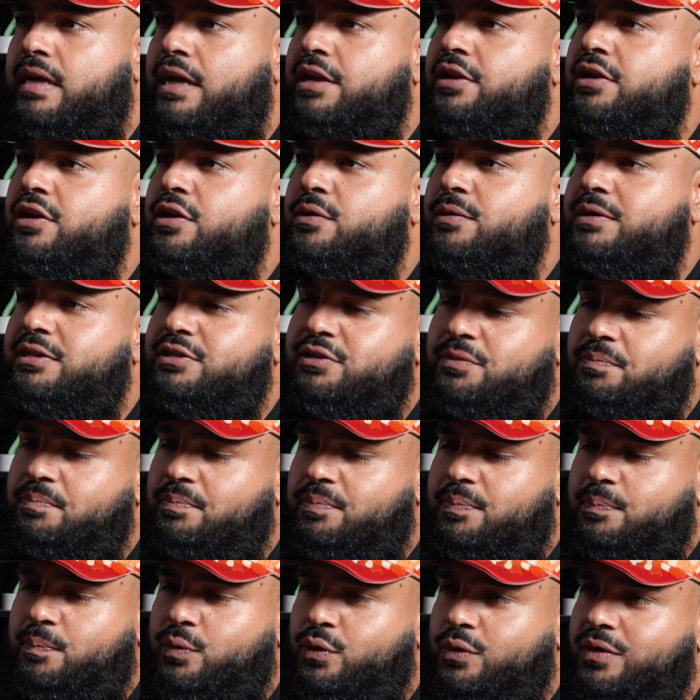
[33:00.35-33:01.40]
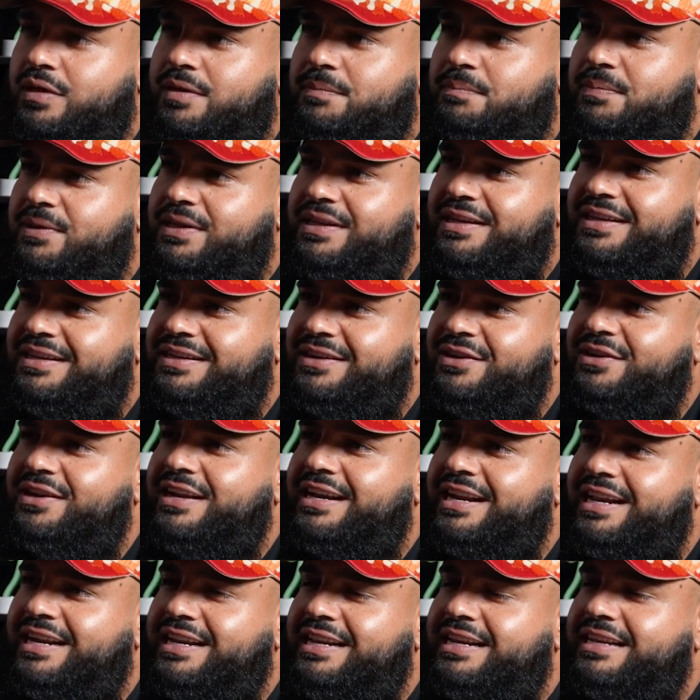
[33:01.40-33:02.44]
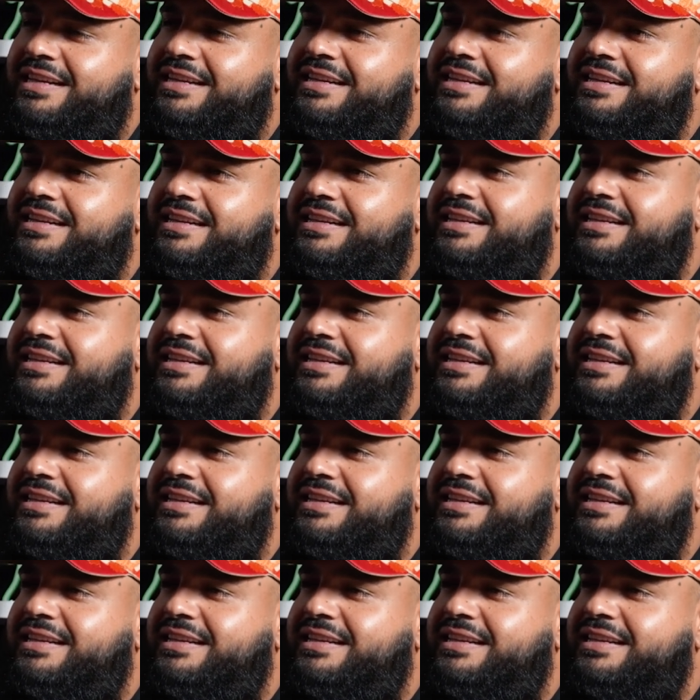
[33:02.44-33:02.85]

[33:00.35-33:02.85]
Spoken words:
how do you know when to pull the plug on an idea?